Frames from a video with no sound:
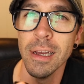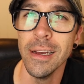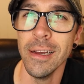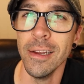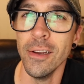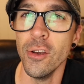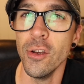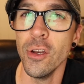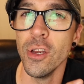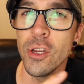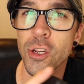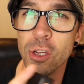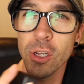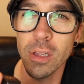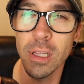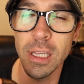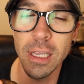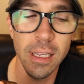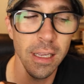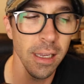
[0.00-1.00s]

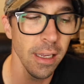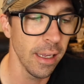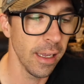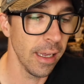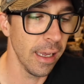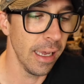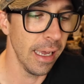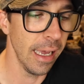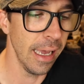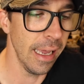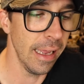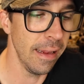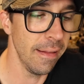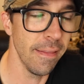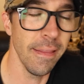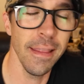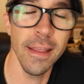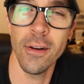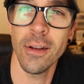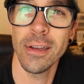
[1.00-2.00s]
initially,
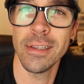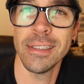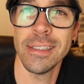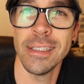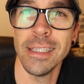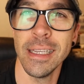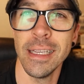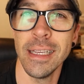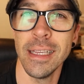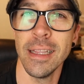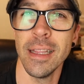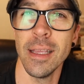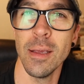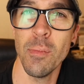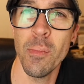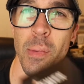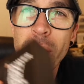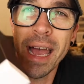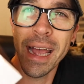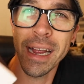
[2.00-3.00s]
and then I see the
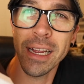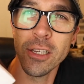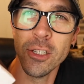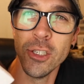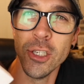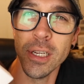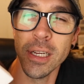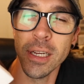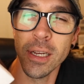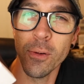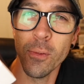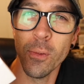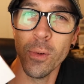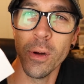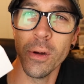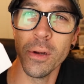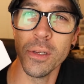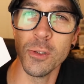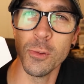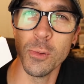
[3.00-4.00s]
packaging
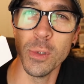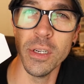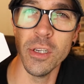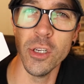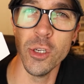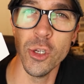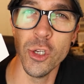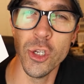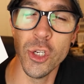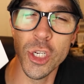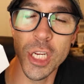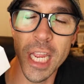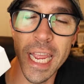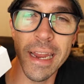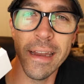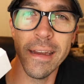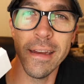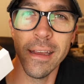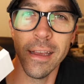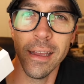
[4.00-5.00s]
where it's written
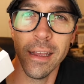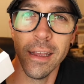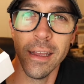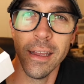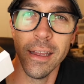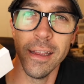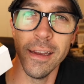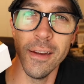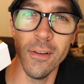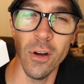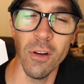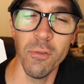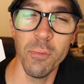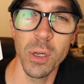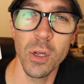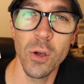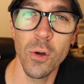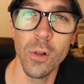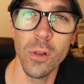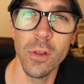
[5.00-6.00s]
Gen. Now I've
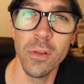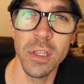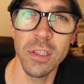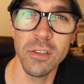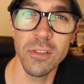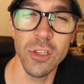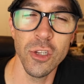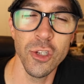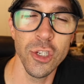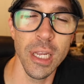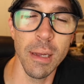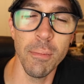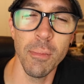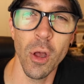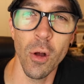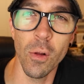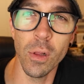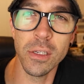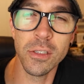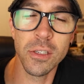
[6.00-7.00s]
been calling this the Gem the
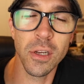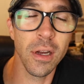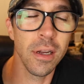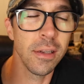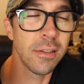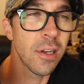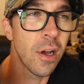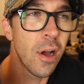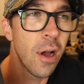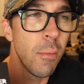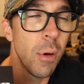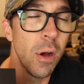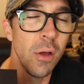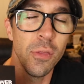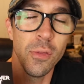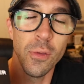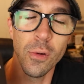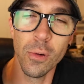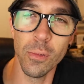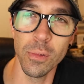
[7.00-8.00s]
whole entire time. I
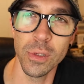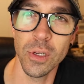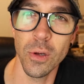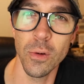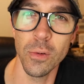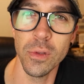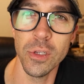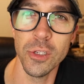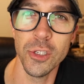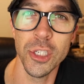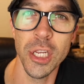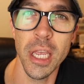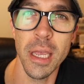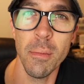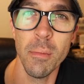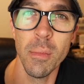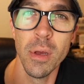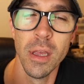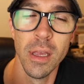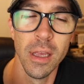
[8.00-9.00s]
thought it was called the
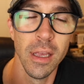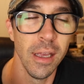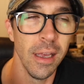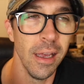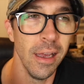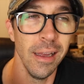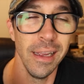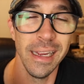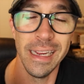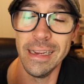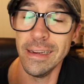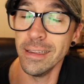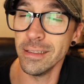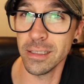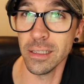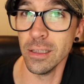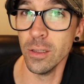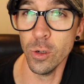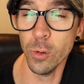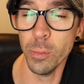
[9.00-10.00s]
Gem. It
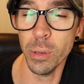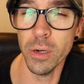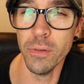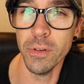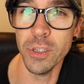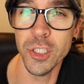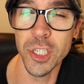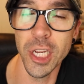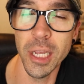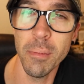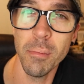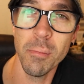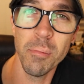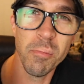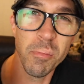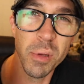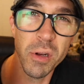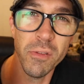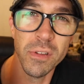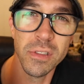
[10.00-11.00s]
is a little bit of a gem,
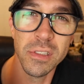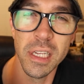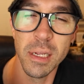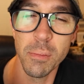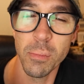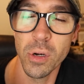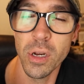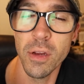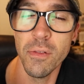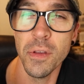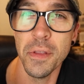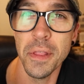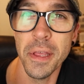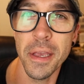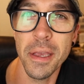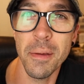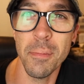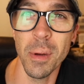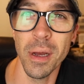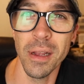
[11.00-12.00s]
bit of a sneak preview
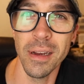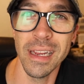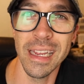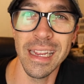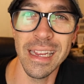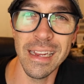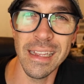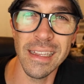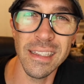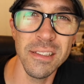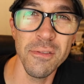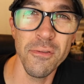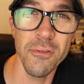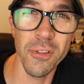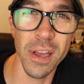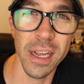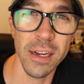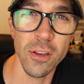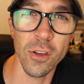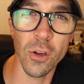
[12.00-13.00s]
there, but it is in
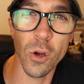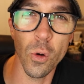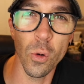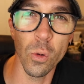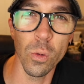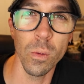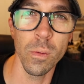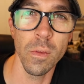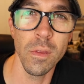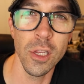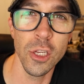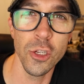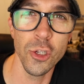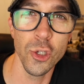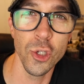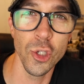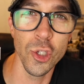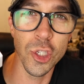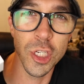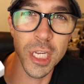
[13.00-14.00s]
fact called the
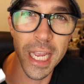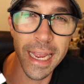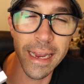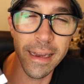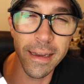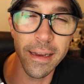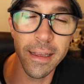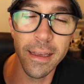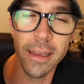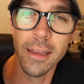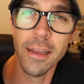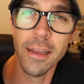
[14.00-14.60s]
Gen.